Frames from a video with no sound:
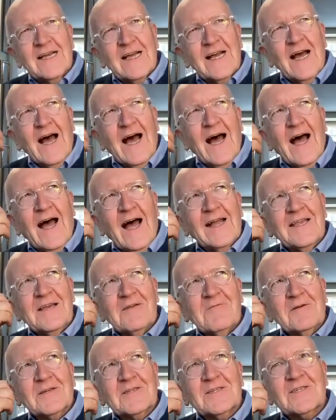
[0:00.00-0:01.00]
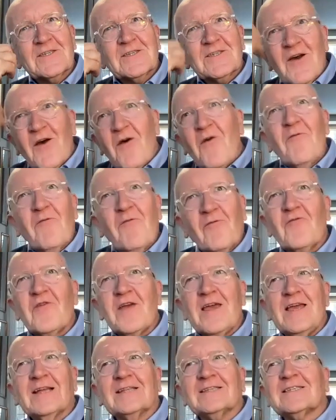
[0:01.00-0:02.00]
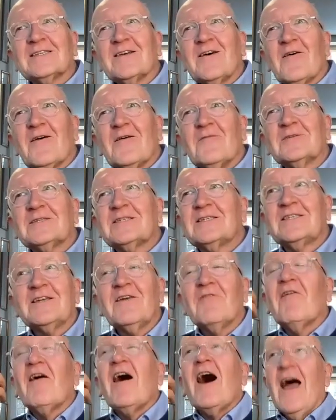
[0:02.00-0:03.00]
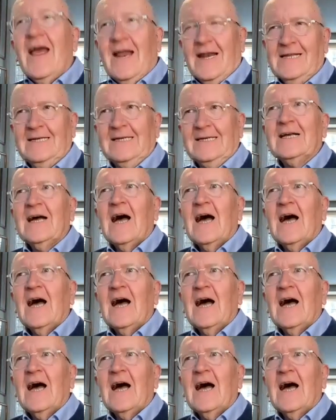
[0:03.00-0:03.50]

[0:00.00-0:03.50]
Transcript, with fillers: Yes. And you were so free, and so it was divine.